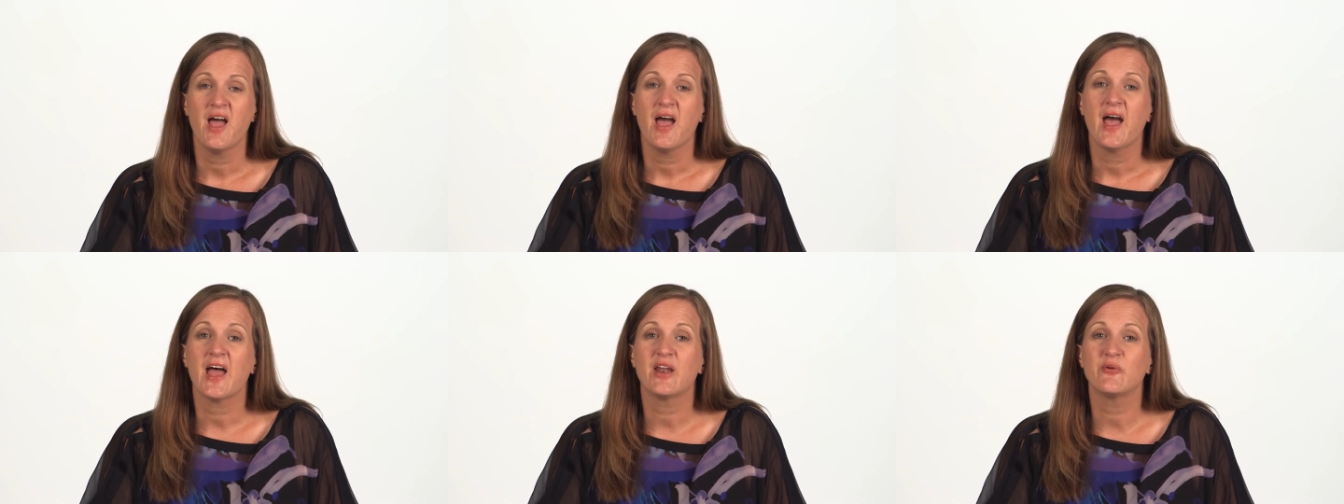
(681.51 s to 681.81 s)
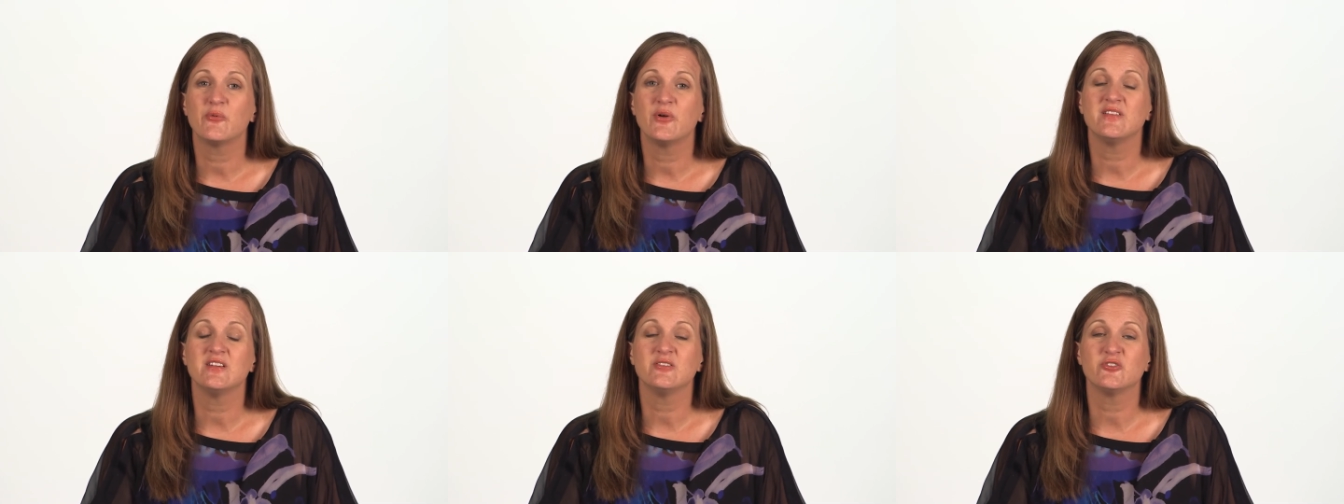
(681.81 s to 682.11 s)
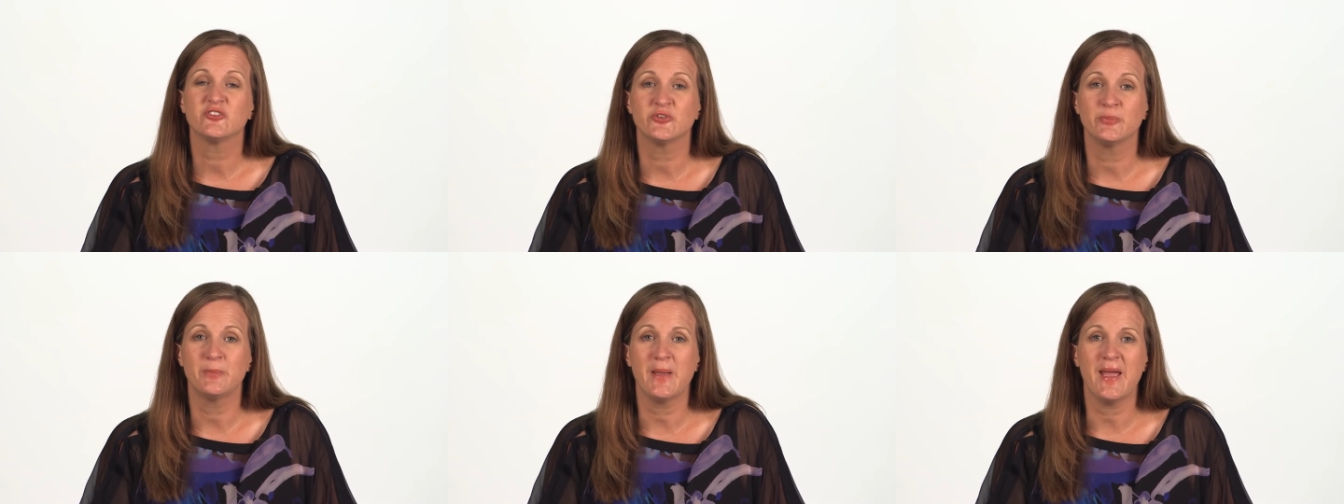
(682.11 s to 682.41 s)
and when
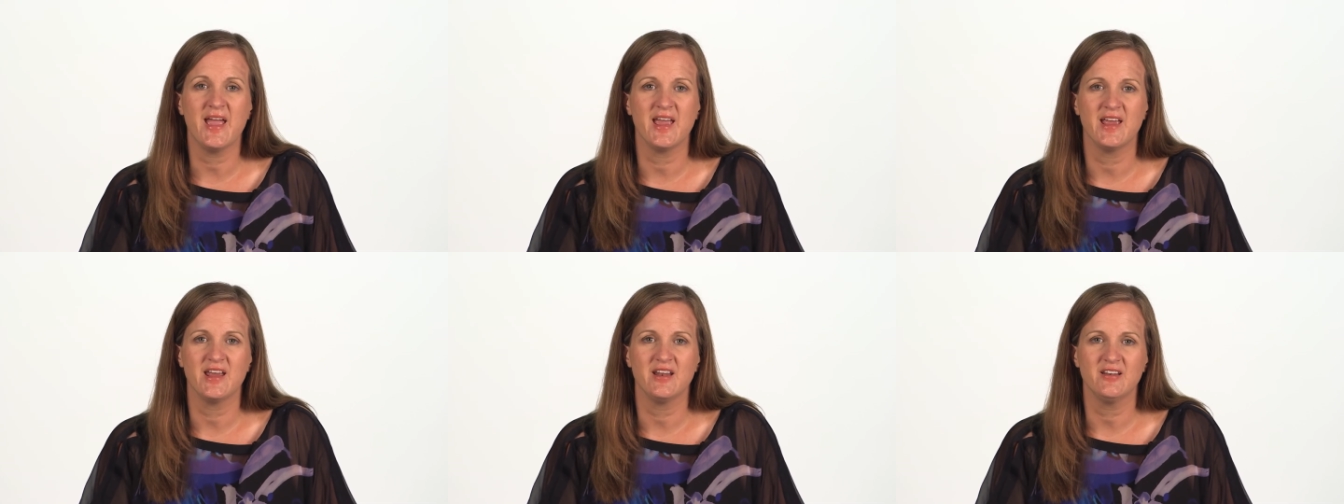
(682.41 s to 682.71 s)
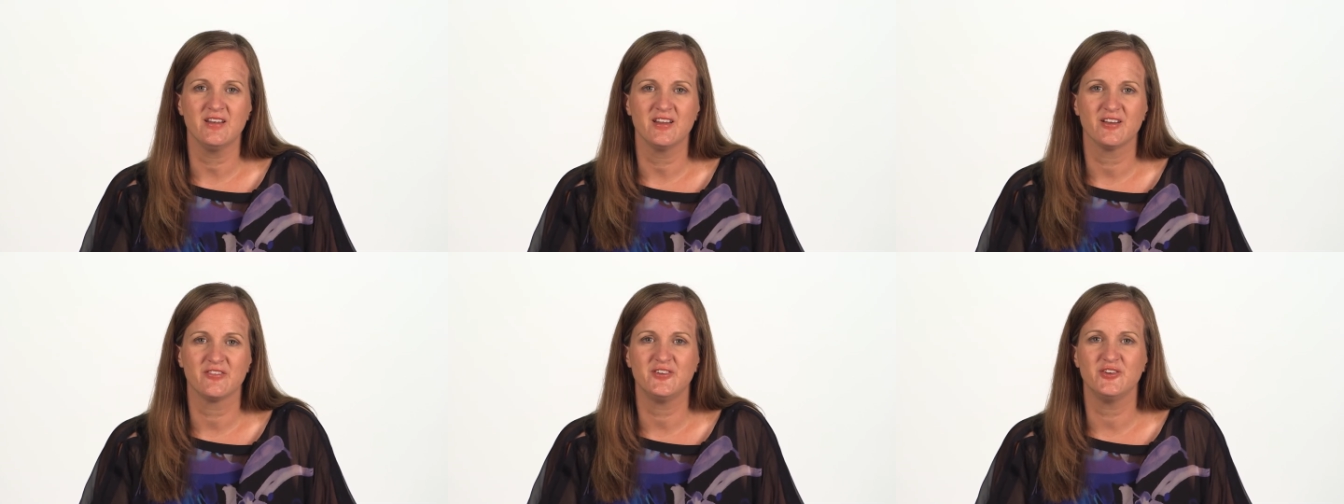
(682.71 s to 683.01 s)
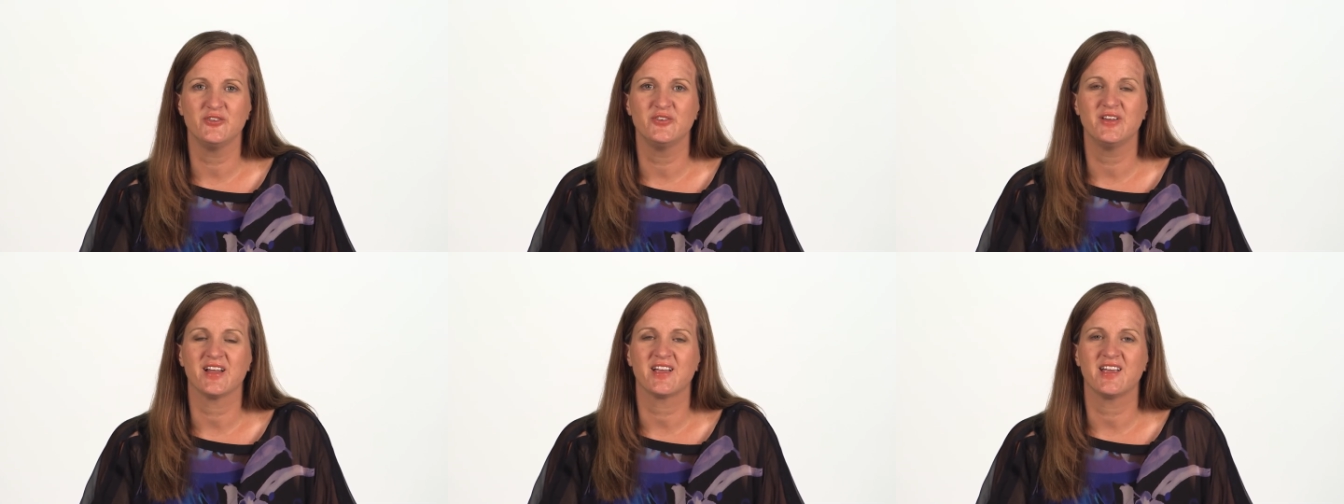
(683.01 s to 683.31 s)
Spain, a
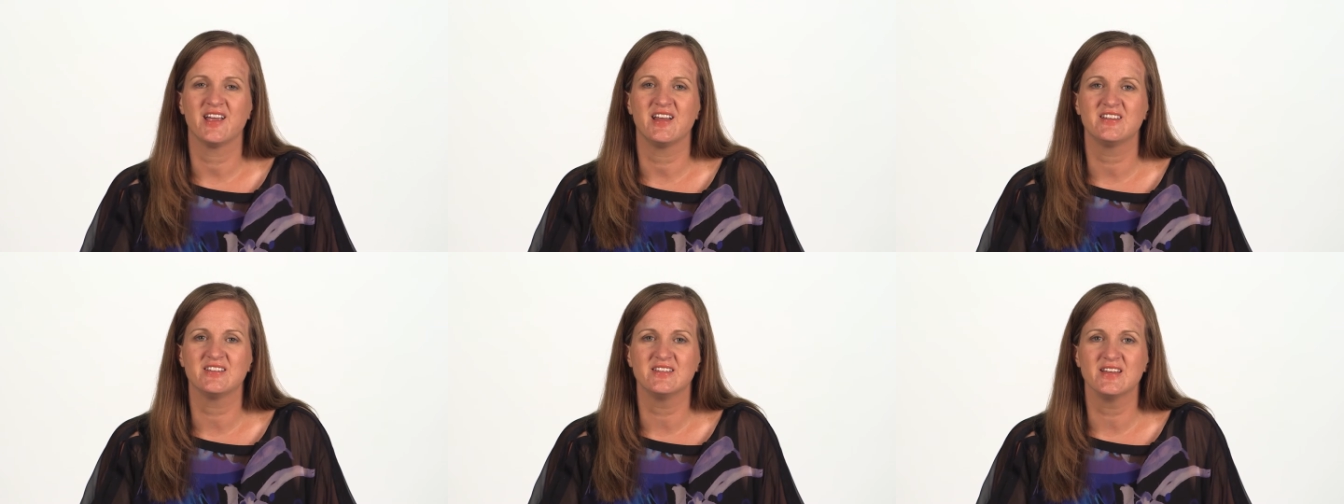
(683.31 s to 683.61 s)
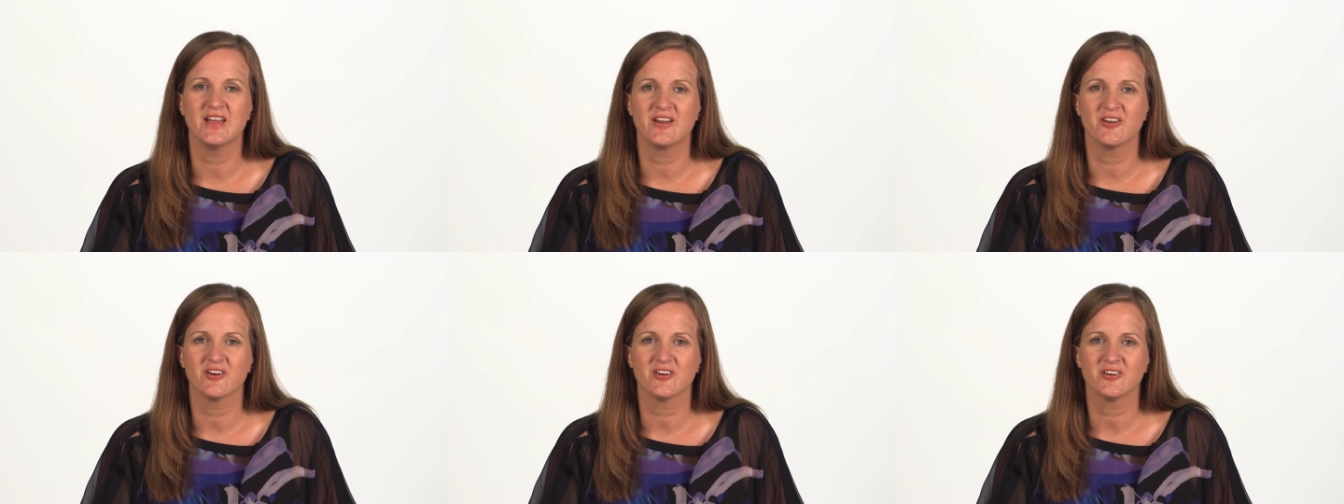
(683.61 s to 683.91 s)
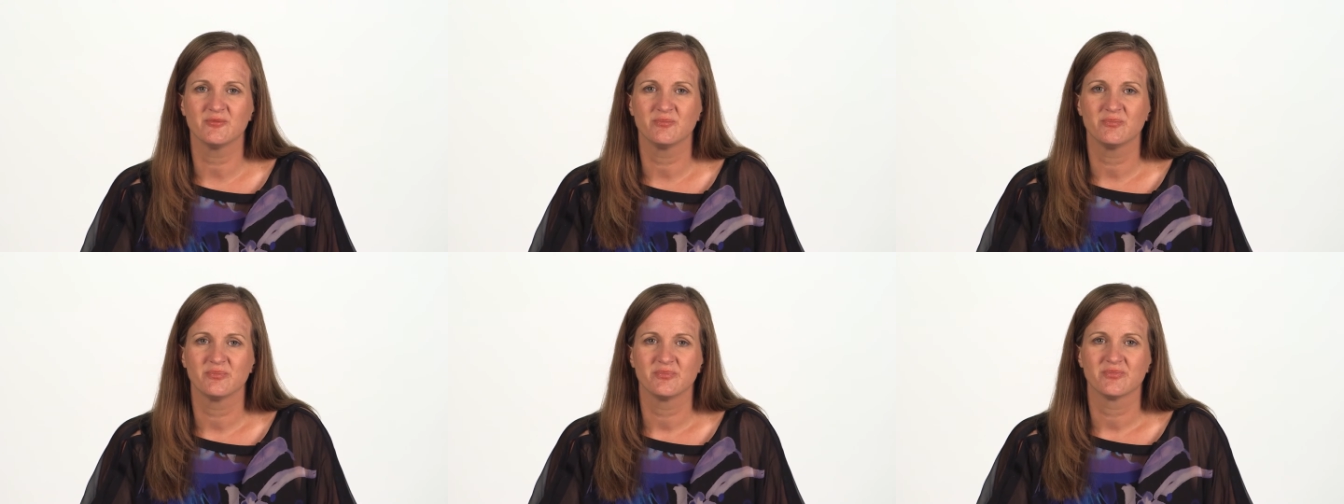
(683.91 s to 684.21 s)
few decades later,